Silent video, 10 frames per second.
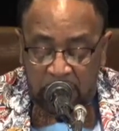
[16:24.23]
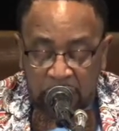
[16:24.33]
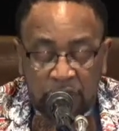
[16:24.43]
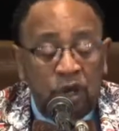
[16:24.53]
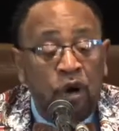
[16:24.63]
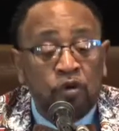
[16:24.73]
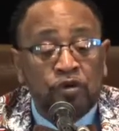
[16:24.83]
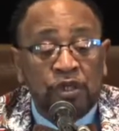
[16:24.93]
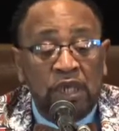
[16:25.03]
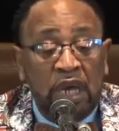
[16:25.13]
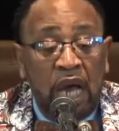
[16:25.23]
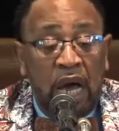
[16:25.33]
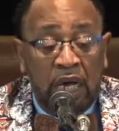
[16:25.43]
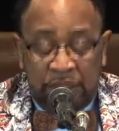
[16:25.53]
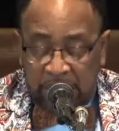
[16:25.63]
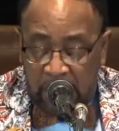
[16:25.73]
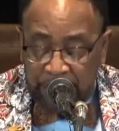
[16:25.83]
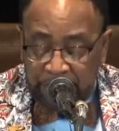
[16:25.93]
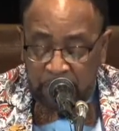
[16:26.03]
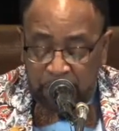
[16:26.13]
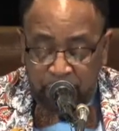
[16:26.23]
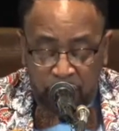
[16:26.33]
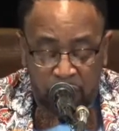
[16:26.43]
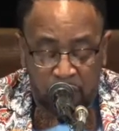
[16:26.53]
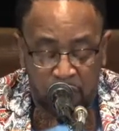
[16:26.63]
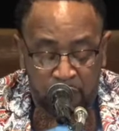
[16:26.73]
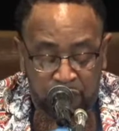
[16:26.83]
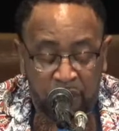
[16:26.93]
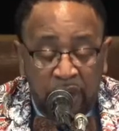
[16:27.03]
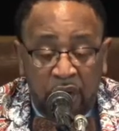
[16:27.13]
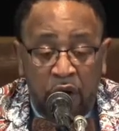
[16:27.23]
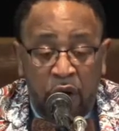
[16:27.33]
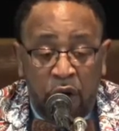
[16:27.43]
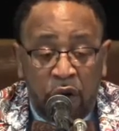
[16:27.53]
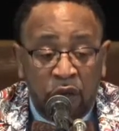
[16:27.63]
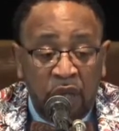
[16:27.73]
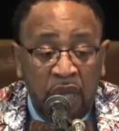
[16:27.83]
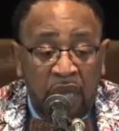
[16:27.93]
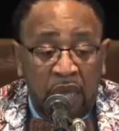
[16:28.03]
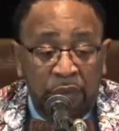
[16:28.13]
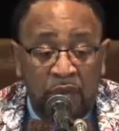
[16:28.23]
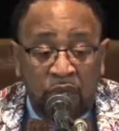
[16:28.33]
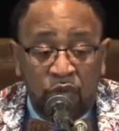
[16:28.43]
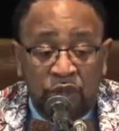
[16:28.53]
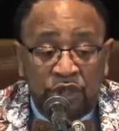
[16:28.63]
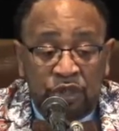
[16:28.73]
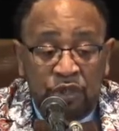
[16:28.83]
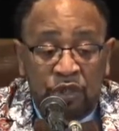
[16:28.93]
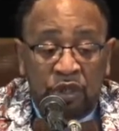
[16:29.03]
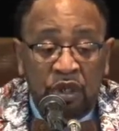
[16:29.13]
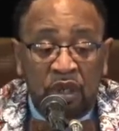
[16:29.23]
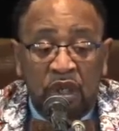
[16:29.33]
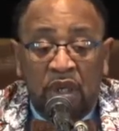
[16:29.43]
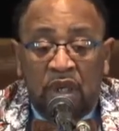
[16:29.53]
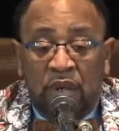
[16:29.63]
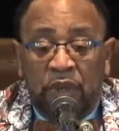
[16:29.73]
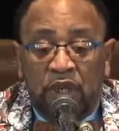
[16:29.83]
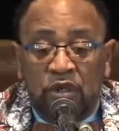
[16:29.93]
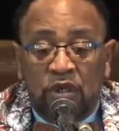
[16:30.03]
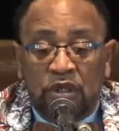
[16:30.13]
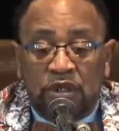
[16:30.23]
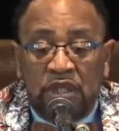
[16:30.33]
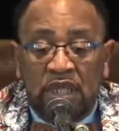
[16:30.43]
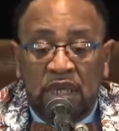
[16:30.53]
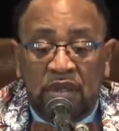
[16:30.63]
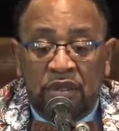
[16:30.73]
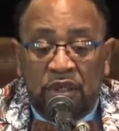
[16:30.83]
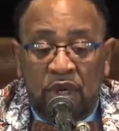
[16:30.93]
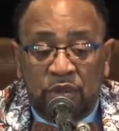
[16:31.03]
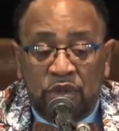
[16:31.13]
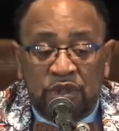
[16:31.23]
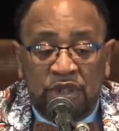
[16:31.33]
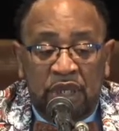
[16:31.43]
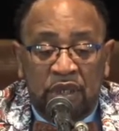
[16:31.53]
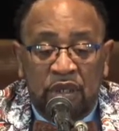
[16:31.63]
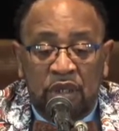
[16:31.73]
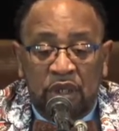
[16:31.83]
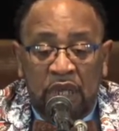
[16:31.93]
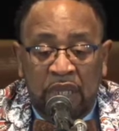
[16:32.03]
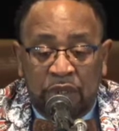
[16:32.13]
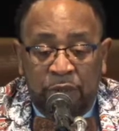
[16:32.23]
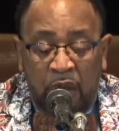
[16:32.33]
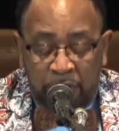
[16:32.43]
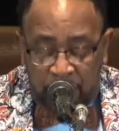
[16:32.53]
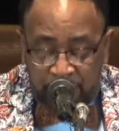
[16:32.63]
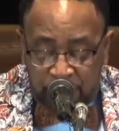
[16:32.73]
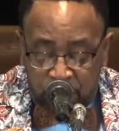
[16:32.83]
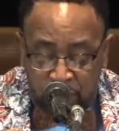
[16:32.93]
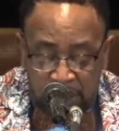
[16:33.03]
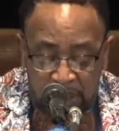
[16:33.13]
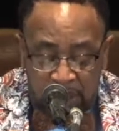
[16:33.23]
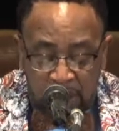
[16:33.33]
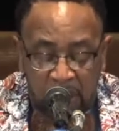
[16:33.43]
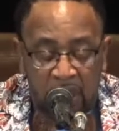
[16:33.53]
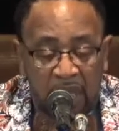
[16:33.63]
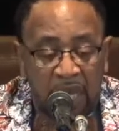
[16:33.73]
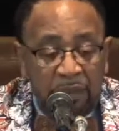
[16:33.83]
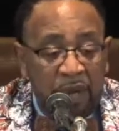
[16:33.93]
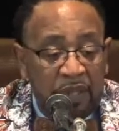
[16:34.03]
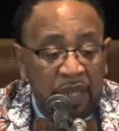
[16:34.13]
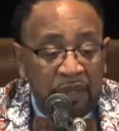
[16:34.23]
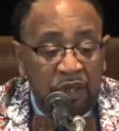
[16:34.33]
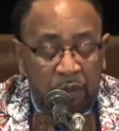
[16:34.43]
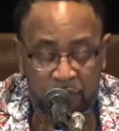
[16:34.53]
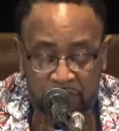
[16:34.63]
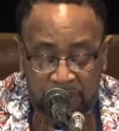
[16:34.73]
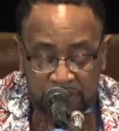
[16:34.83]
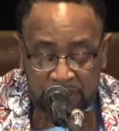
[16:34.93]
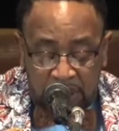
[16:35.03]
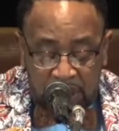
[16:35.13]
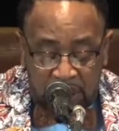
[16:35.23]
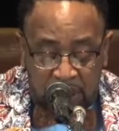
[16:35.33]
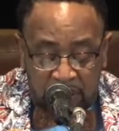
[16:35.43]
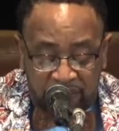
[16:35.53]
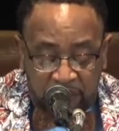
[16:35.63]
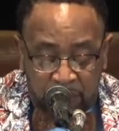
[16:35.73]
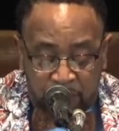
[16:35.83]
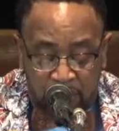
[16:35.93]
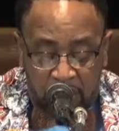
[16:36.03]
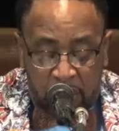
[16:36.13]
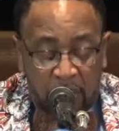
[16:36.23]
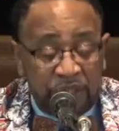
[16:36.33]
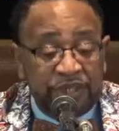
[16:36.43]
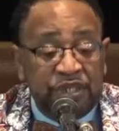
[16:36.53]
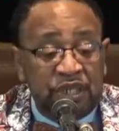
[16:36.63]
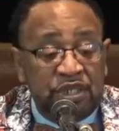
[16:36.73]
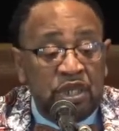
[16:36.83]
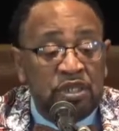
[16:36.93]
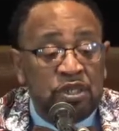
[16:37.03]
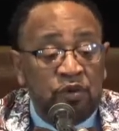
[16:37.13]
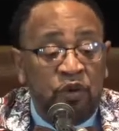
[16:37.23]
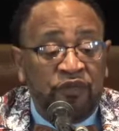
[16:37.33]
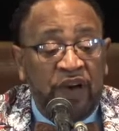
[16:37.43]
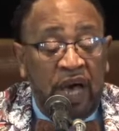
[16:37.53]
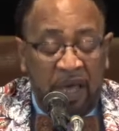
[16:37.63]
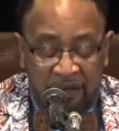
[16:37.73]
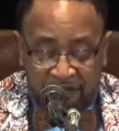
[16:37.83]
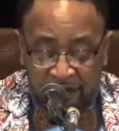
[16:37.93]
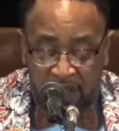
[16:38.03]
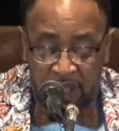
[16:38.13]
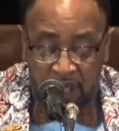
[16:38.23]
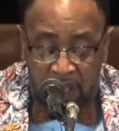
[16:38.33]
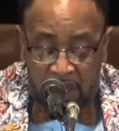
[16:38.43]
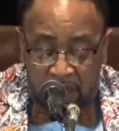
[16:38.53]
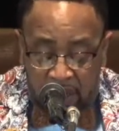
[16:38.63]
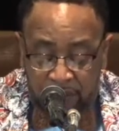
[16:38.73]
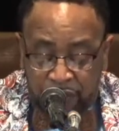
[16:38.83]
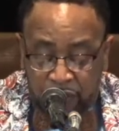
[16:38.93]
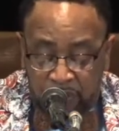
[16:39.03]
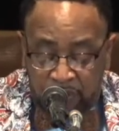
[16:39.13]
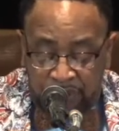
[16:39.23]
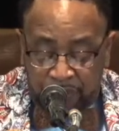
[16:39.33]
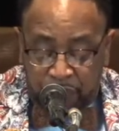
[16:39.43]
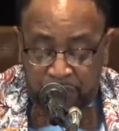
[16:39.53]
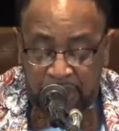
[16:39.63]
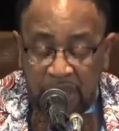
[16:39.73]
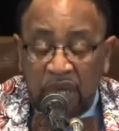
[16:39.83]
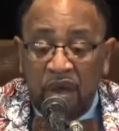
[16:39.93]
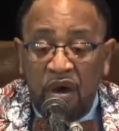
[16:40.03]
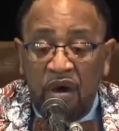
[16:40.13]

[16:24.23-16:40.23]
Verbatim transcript: is hosting our Zion Temple prayer call. Amen. And we're sure, amen, you can see that the numbers that are at the bottom of the screen, amen, that number is, uh, for the prayer call is 605 uh, 313